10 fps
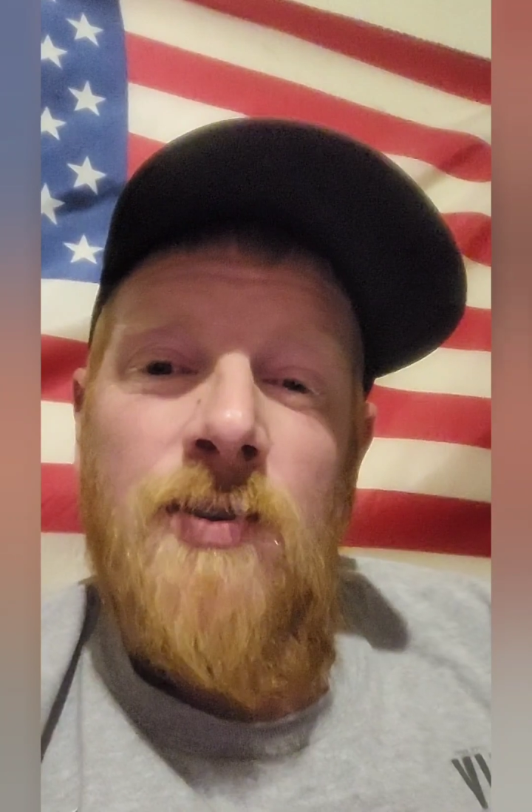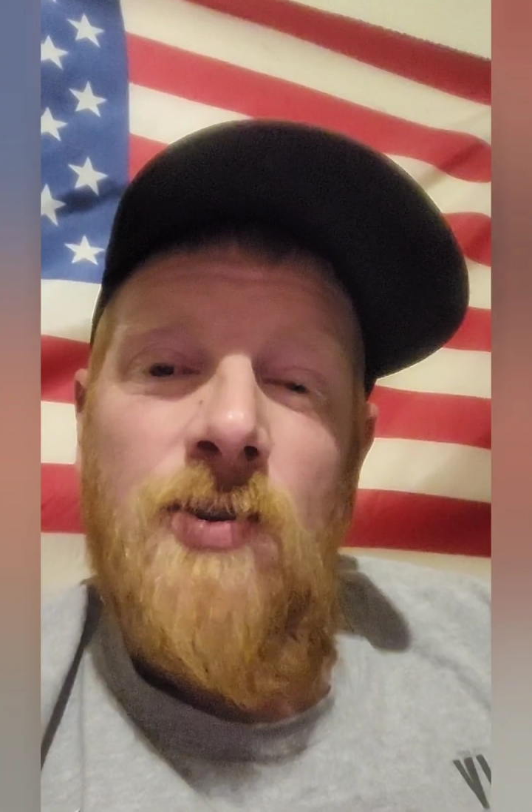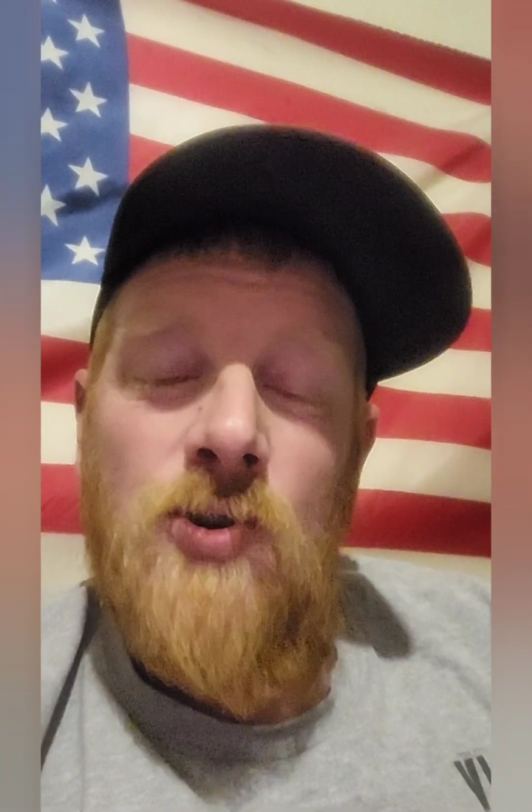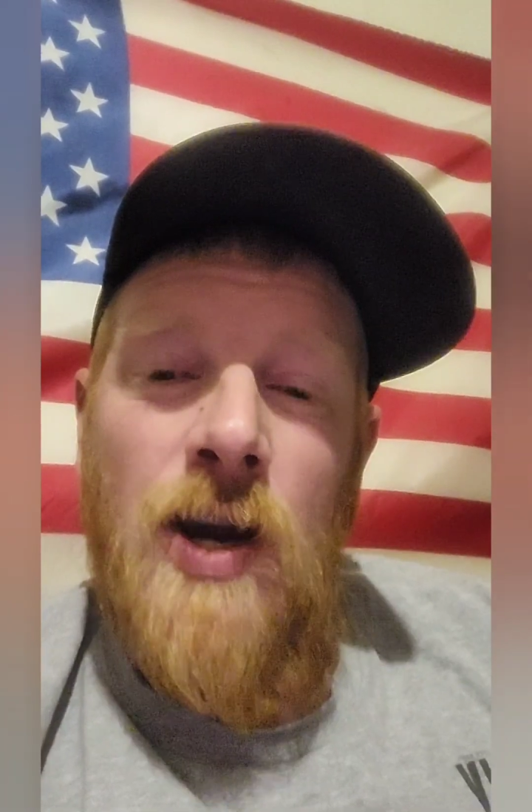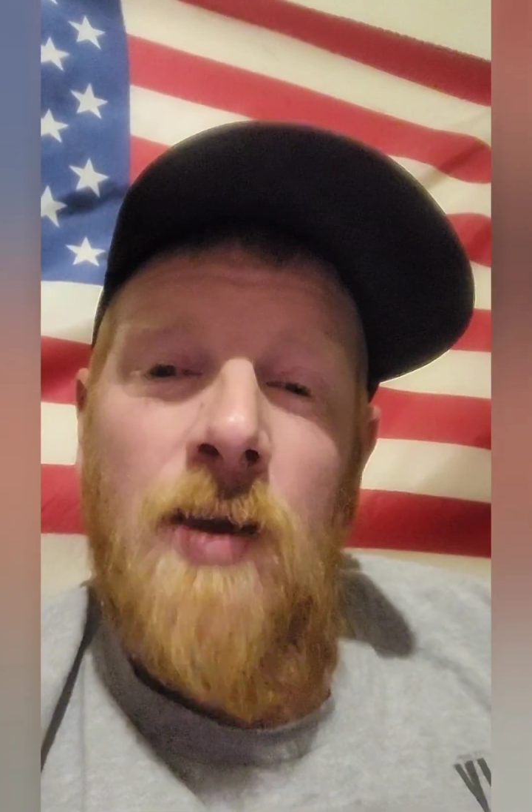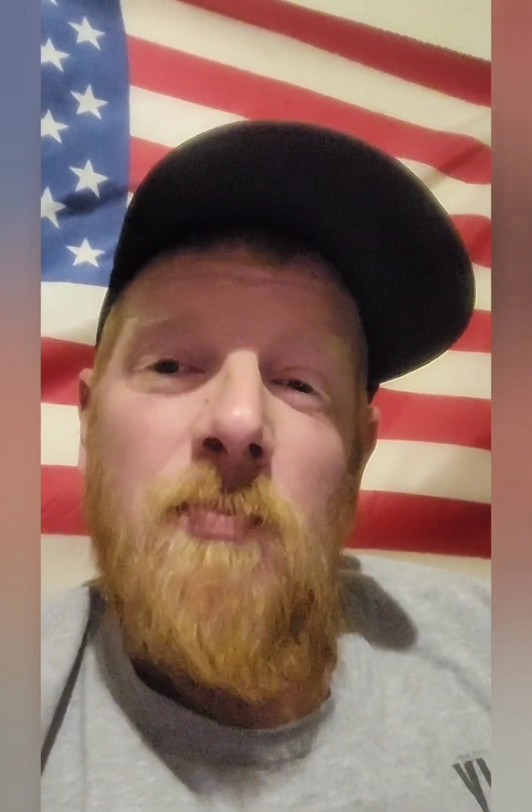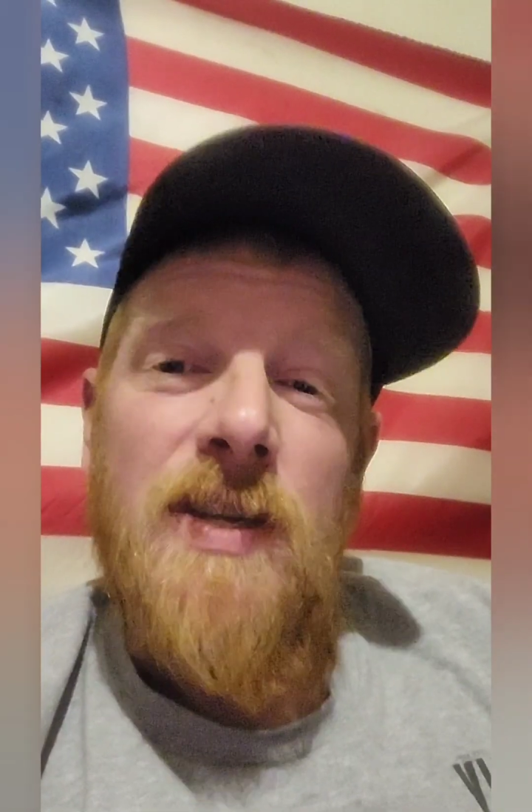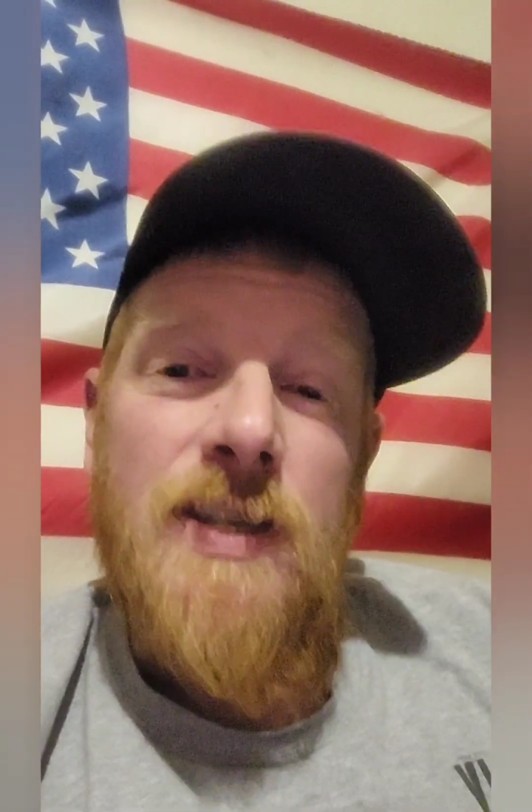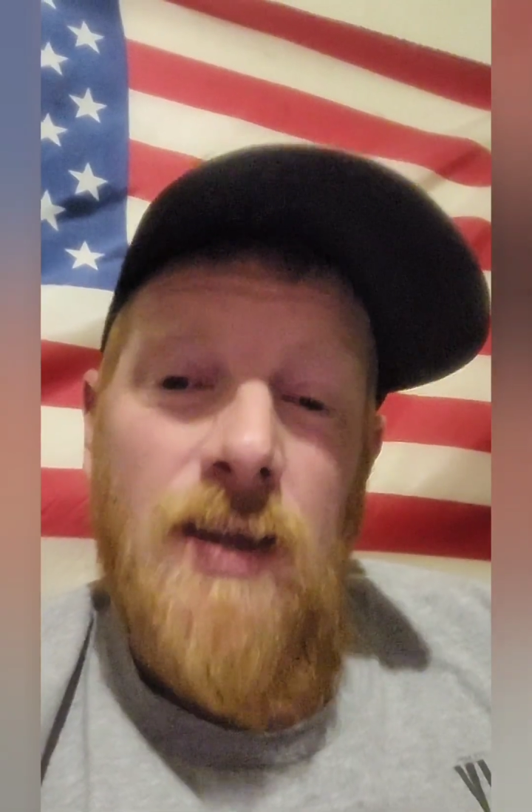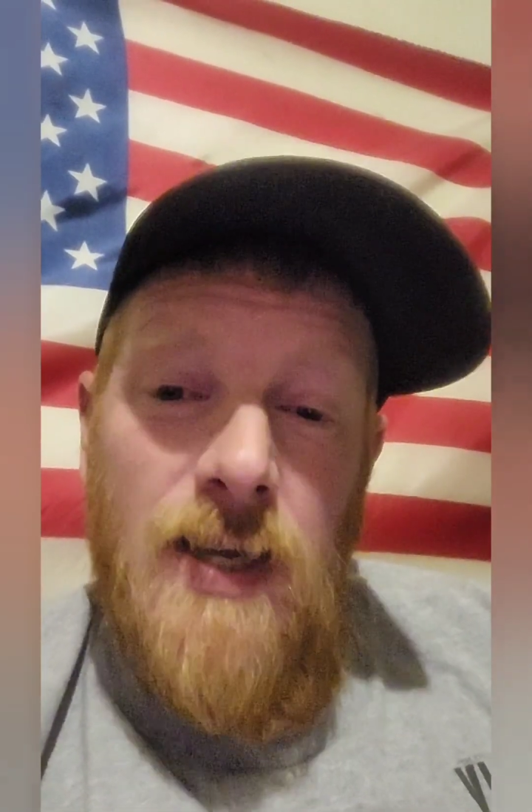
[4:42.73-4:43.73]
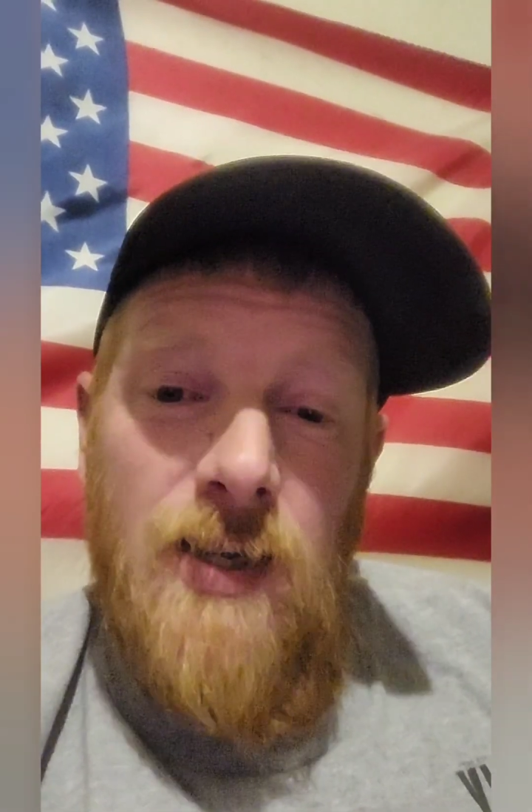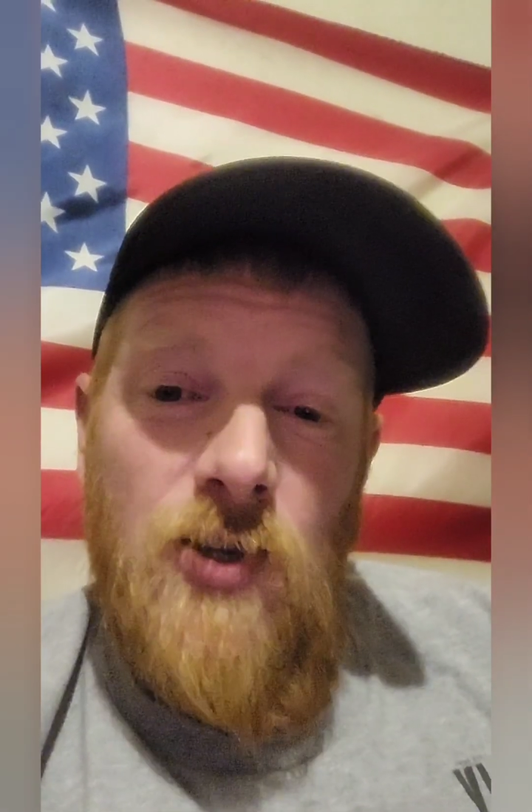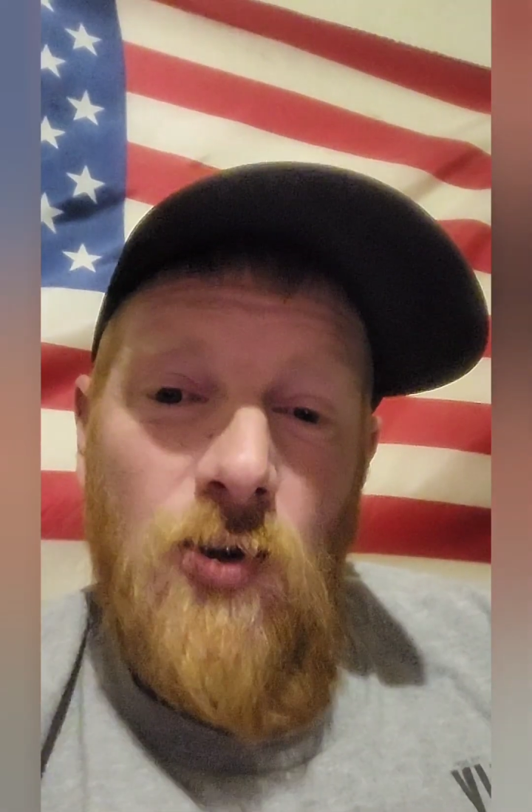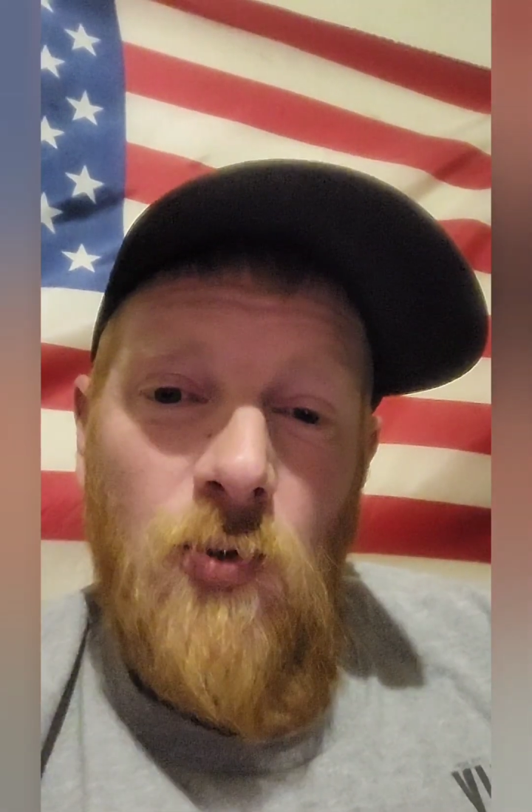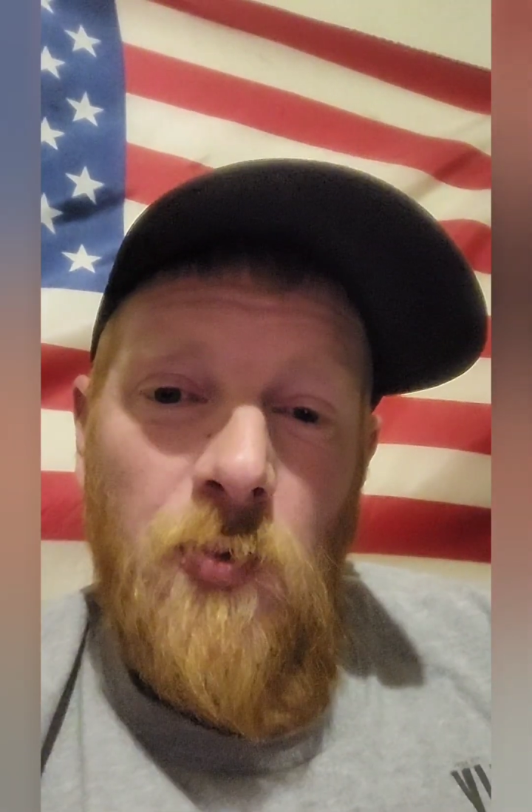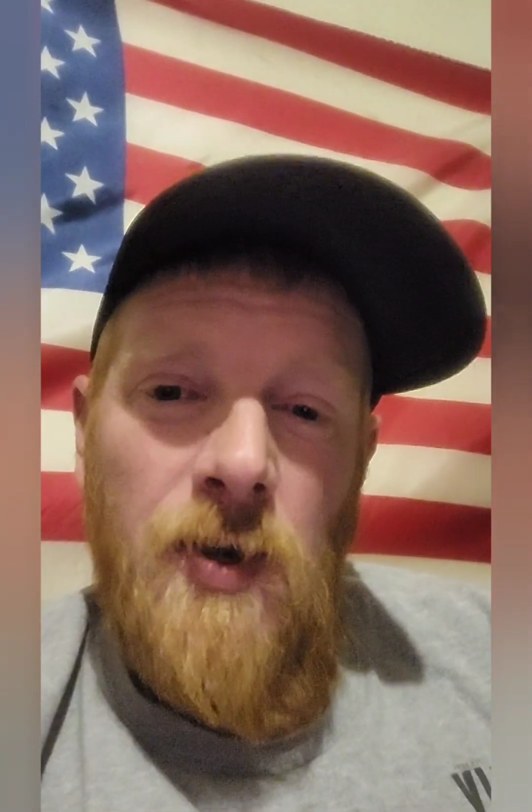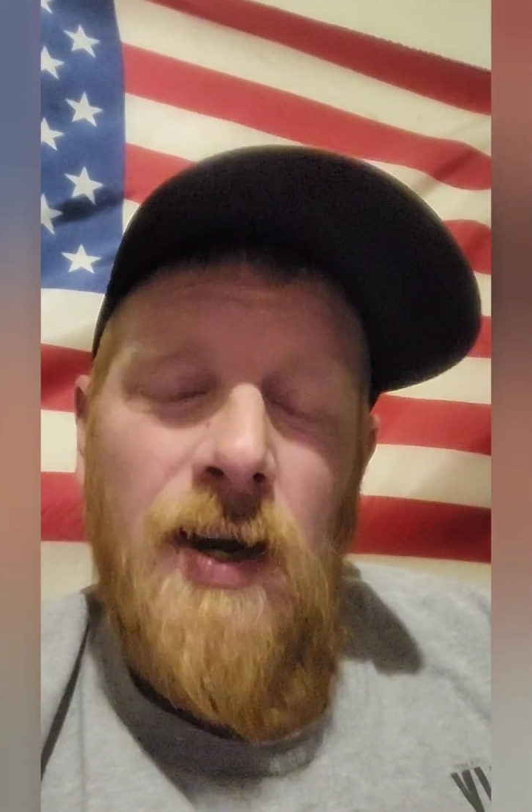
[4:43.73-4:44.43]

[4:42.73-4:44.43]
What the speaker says: to try to mislead you.